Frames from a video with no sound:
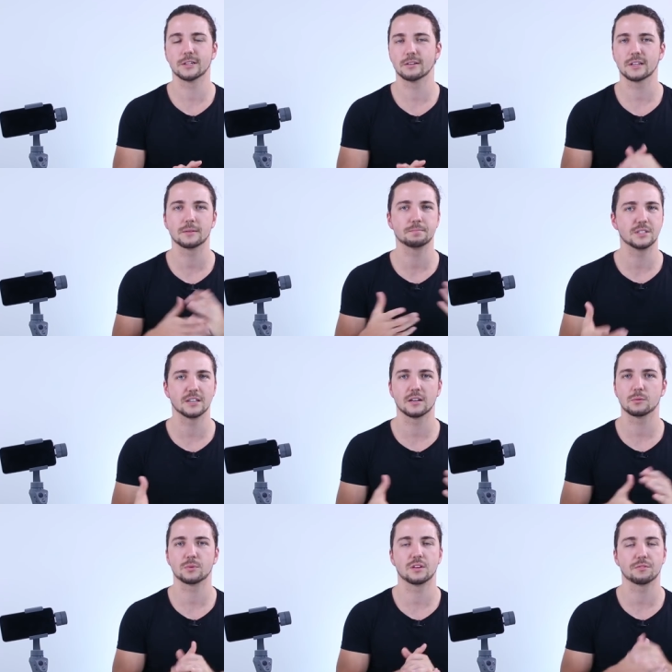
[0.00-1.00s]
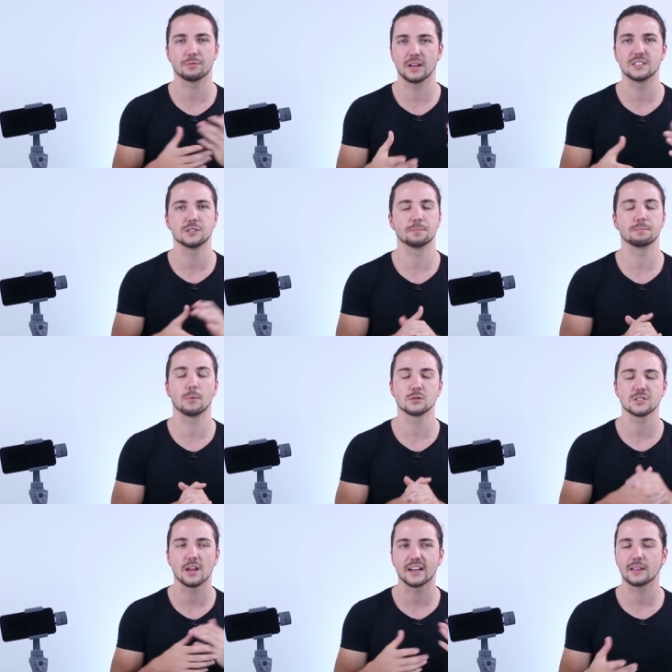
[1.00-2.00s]
You're at a dinner with your friends, you're
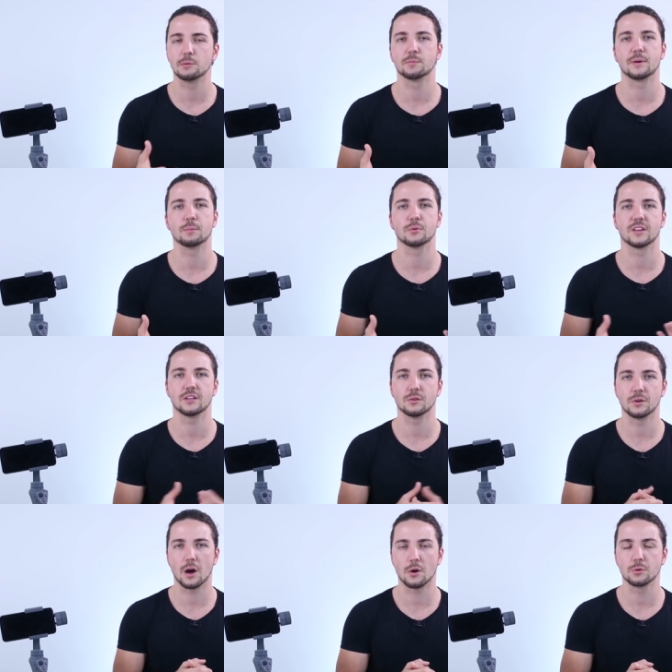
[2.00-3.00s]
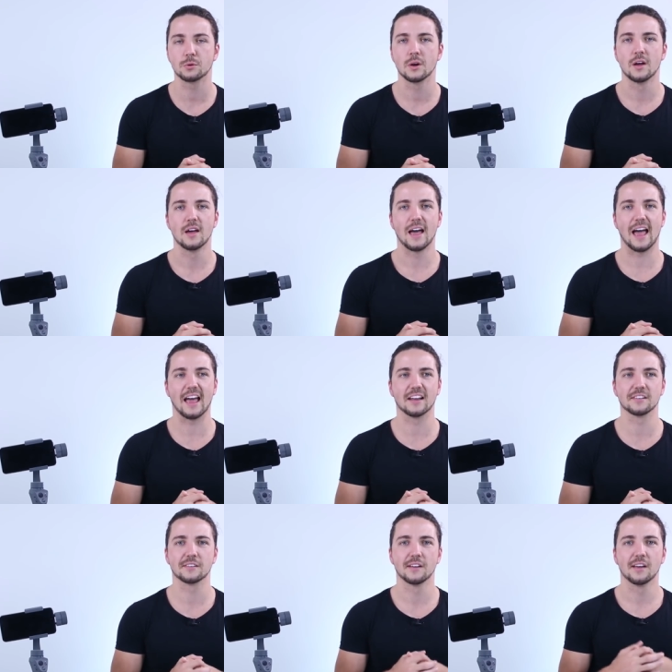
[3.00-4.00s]
most likely with people that you know,
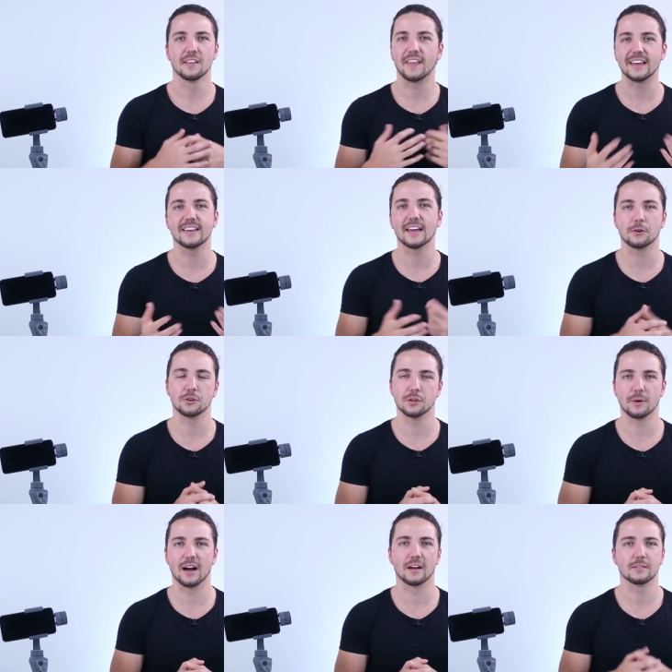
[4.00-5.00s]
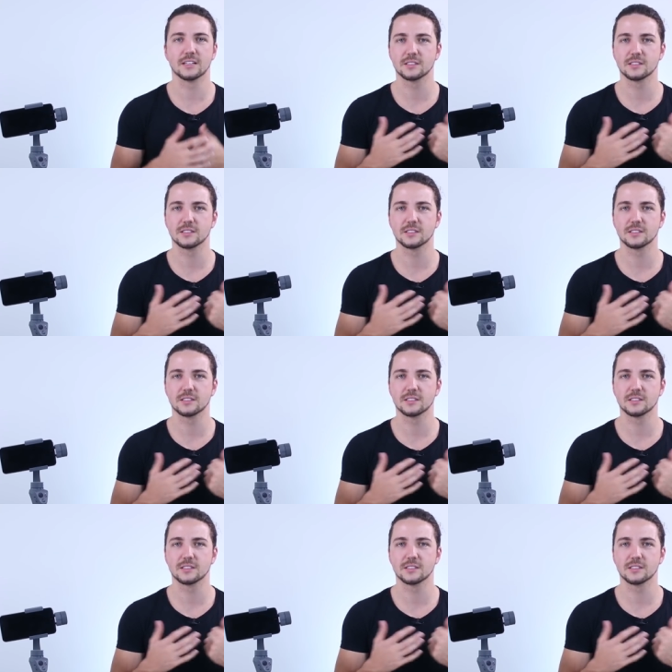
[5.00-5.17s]
and they get who you are.